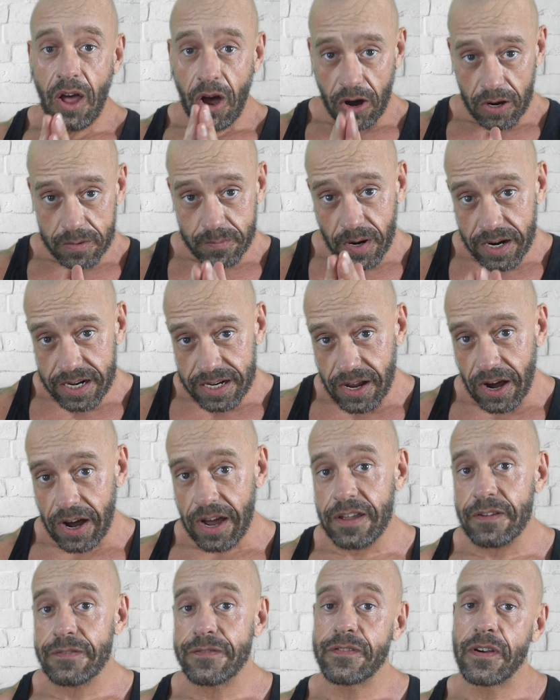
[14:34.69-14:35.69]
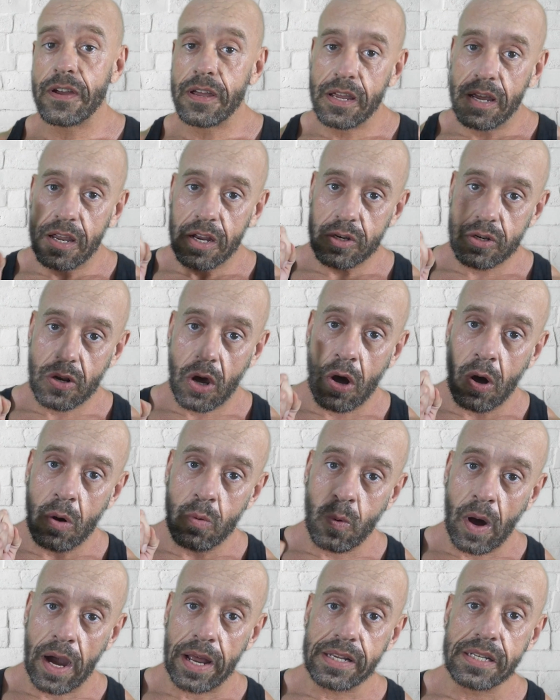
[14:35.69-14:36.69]
On my life, not
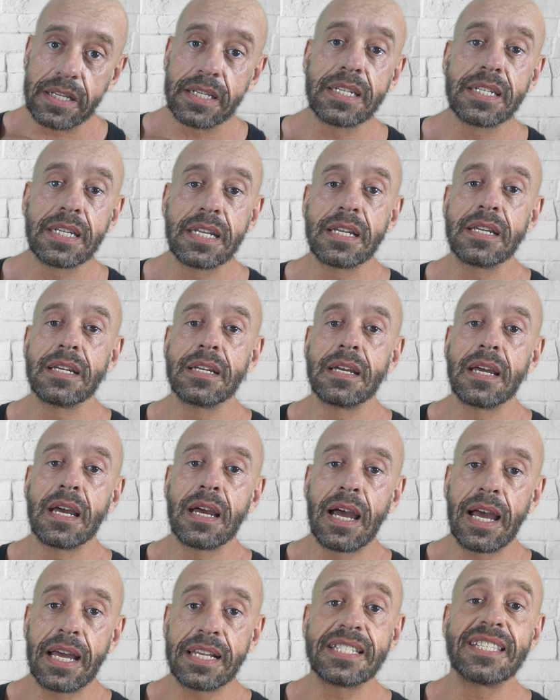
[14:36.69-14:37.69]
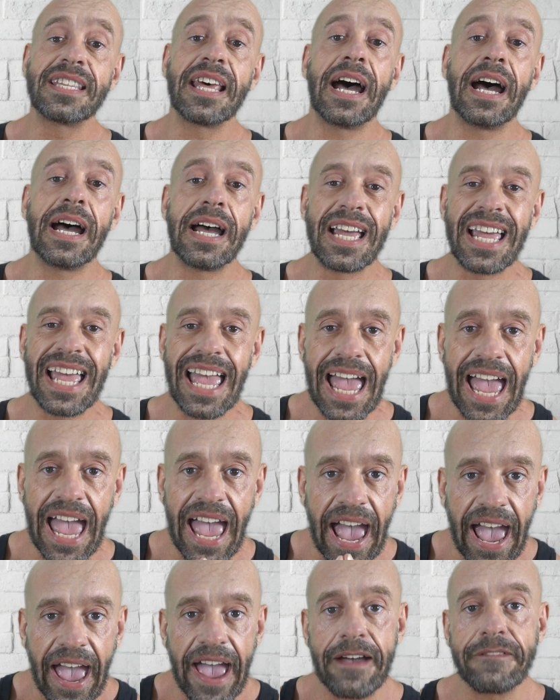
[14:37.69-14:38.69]
once has that
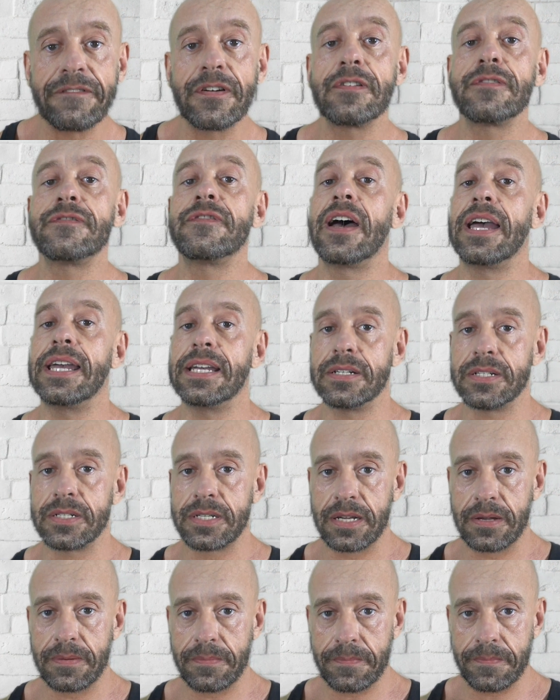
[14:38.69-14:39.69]
ever failed.